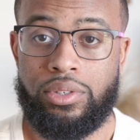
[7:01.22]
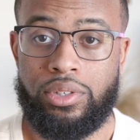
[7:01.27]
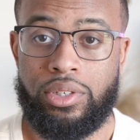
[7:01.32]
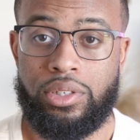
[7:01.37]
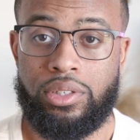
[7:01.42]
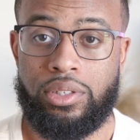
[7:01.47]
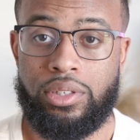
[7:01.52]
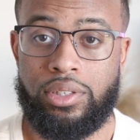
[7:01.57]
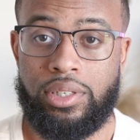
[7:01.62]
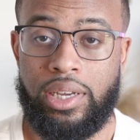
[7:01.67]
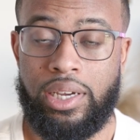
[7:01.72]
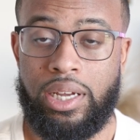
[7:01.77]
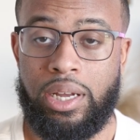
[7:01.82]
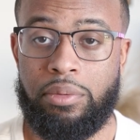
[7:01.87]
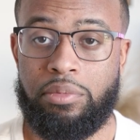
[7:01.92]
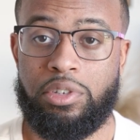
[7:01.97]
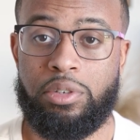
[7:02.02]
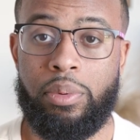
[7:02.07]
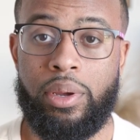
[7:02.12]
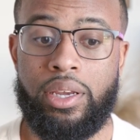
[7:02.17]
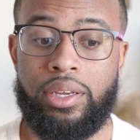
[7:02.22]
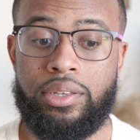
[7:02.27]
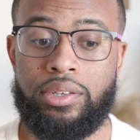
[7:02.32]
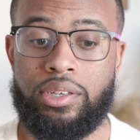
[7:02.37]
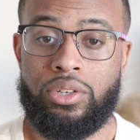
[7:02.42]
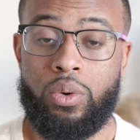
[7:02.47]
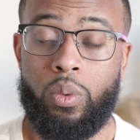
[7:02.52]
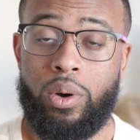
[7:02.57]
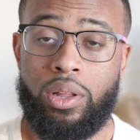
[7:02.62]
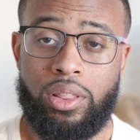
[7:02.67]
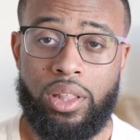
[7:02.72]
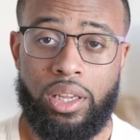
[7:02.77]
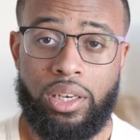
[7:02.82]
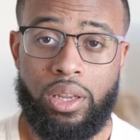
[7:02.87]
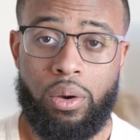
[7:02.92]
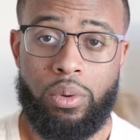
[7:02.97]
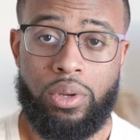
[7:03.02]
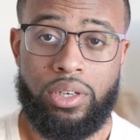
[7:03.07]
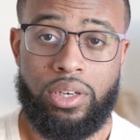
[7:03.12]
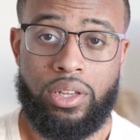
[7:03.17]
just to take up space. So one thing
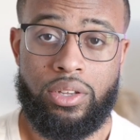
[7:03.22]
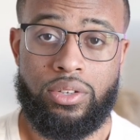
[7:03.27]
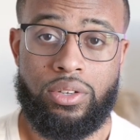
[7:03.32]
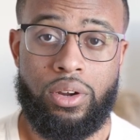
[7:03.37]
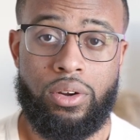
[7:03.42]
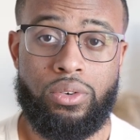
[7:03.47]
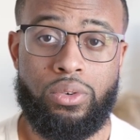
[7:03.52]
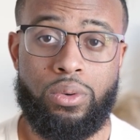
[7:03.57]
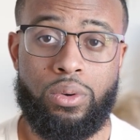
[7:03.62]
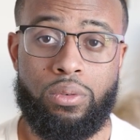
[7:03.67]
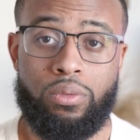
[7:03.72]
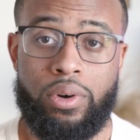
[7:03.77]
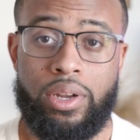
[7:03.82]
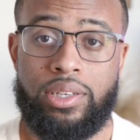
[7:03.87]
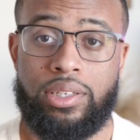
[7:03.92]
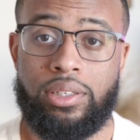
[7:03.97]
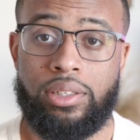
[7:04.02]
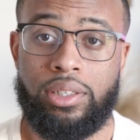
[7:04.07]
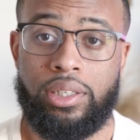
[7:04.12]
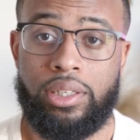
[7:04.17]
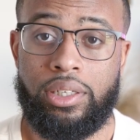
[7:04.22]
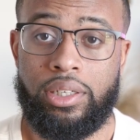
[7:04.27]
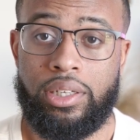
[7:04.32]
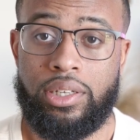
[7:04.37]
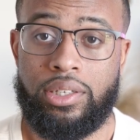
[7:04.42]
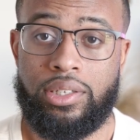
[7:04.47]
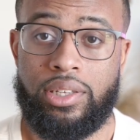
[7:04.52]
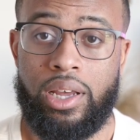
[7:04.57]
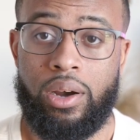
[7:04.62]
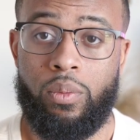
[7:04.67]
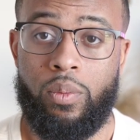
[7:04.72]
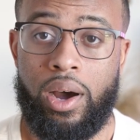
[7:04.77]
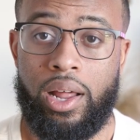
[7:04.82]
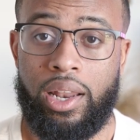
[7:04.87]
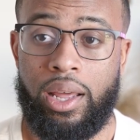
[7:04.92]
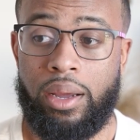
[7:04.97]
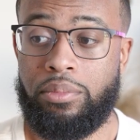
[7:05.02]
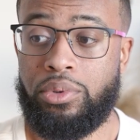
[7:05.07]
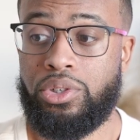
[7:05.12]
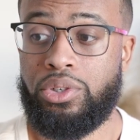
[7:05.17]
that we did start doing recently is that while
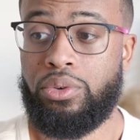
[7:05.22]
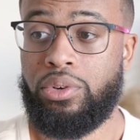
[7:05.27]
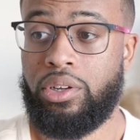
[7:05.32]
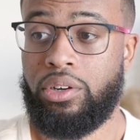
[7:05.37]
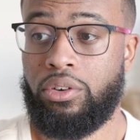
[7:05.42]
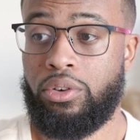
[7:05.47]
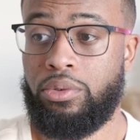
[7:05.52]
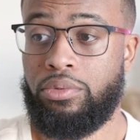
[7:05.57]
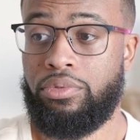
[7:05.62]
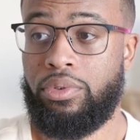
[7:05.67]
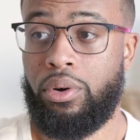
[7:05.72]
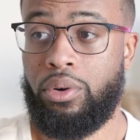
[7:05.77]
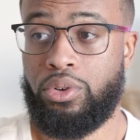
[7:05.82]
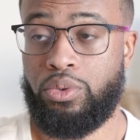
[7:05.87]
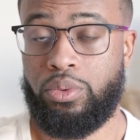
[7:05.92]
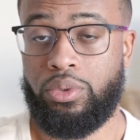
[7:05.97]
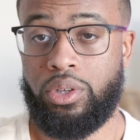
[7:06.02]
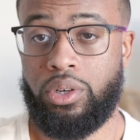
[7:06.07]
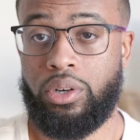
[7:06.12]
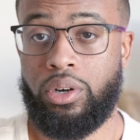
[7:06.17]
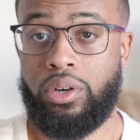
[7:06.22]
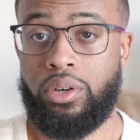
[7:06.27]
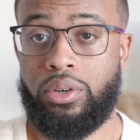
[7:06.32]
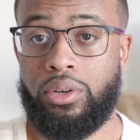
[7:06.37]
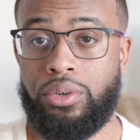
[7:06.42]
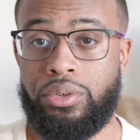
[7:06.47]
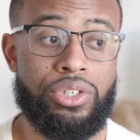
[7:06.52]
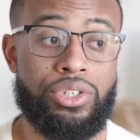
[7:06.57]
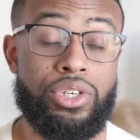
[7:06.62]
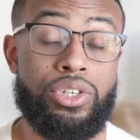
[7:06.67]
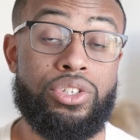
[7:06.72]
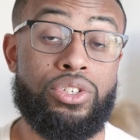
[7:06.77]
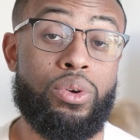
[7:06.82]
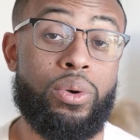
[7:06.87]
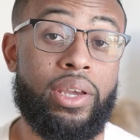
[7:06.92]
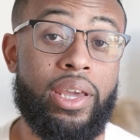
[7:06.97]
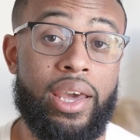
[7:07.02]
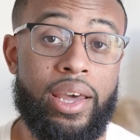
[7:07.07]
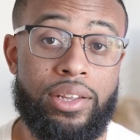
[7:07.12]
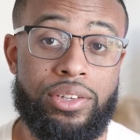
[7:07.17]
I'm shooting group photos with the girls, she's
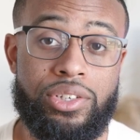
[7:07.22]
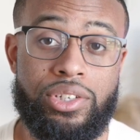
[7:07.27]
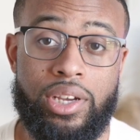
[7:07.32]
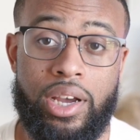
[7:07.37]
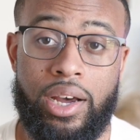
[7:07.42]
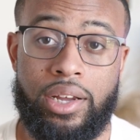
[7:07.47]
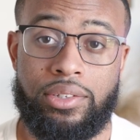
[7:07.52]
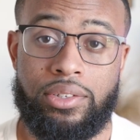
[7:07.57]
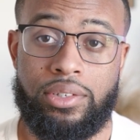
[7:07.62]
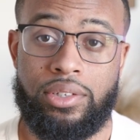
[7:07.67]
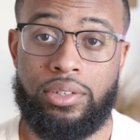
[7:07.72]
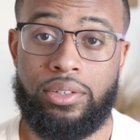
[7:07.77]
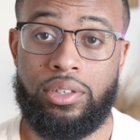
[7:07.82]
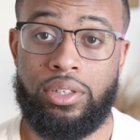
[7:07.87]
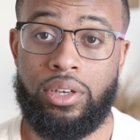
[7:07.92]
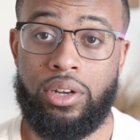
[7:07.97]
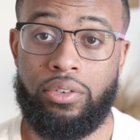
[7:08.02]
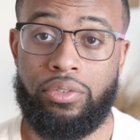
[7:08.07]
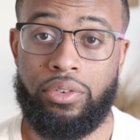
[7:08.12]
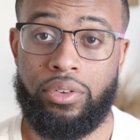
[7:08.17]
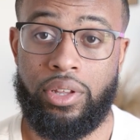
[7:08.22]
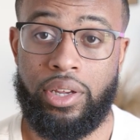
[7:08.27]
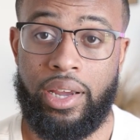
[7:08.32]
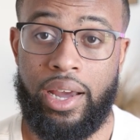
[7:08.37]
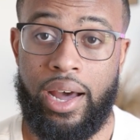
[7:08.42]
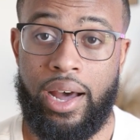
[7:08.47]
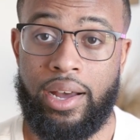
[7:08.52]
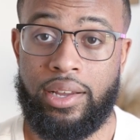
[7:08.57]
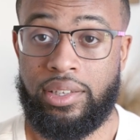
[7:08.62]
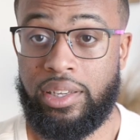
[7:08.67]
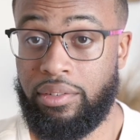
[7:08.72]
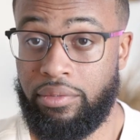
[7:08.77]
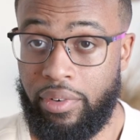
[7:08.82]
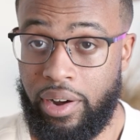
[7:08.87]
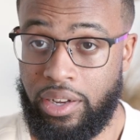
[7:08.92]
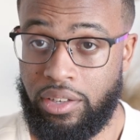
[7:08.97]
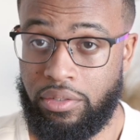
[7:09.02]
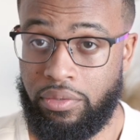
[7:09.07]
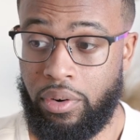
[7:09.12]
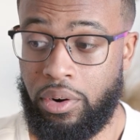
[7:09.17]
doing headshots, for the guys, and
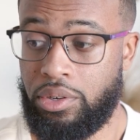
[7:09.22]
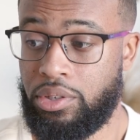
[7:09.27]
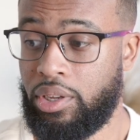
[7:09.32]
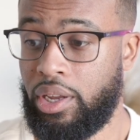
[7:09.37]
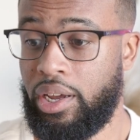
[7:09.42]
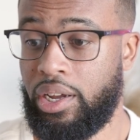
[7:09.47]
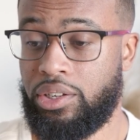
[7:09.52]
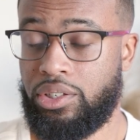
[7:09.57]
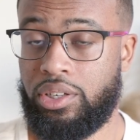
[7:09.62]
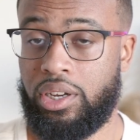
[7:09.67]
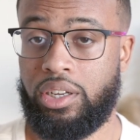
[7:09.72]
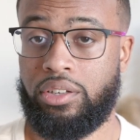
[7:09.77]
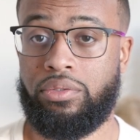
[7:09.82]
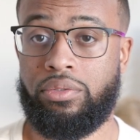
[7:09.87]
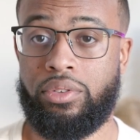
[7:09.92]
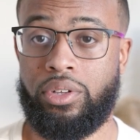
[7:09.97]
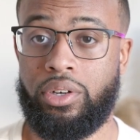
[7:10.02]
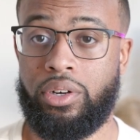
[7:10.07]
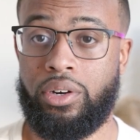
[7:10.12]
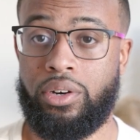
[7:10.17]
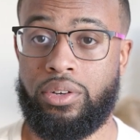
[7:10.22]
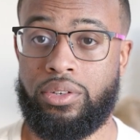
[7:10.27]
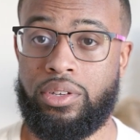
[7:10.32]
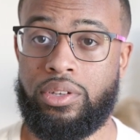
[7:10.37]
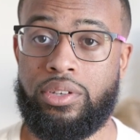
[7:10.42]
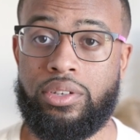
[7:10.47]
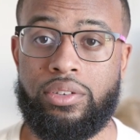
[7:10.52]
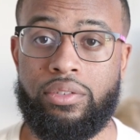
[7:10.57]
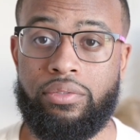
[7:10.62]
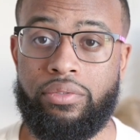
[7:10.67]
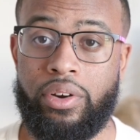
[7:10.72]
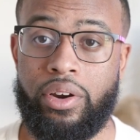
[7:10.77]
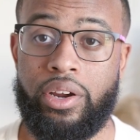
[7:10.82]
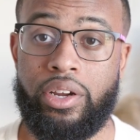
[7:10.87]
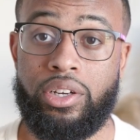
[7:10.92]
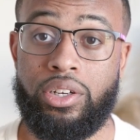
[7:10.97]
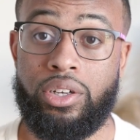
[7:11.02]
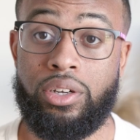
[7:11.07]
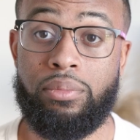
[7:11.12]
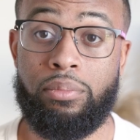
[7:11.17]
vice versa, headshots for the girls. This is a
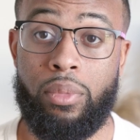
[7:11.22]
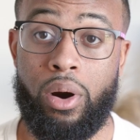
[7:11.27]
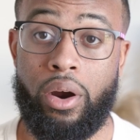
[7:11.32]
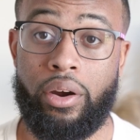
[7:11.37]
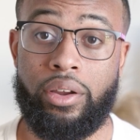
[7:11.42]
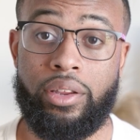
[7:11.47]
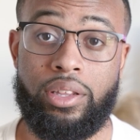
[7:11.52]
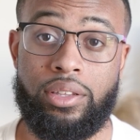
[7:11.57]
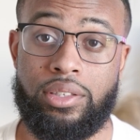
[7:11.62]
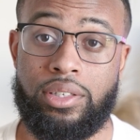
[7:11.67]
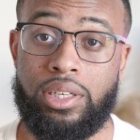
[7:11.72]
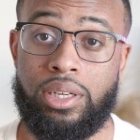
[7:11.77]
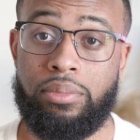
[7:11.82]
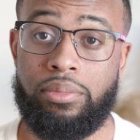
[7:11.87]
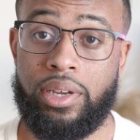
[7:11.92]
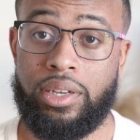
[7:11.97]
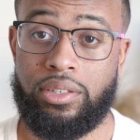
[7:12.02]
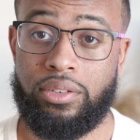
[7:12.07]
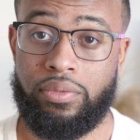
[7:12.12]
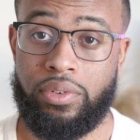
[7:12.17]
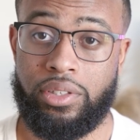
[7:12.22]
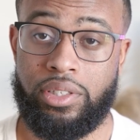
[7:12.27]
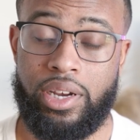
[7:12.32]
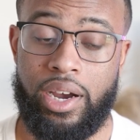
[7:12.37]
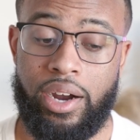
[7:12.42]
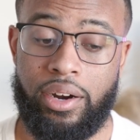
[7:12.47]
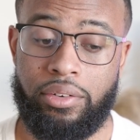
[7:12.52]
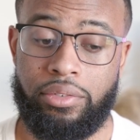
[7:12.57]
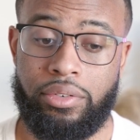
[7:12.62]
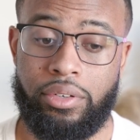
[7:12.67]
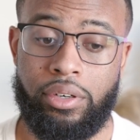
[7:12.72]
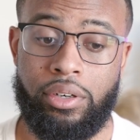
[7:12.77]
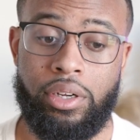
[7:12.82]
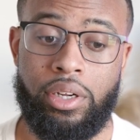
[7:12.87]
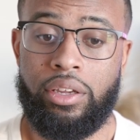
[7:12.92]
very good marketing tip as a photographer.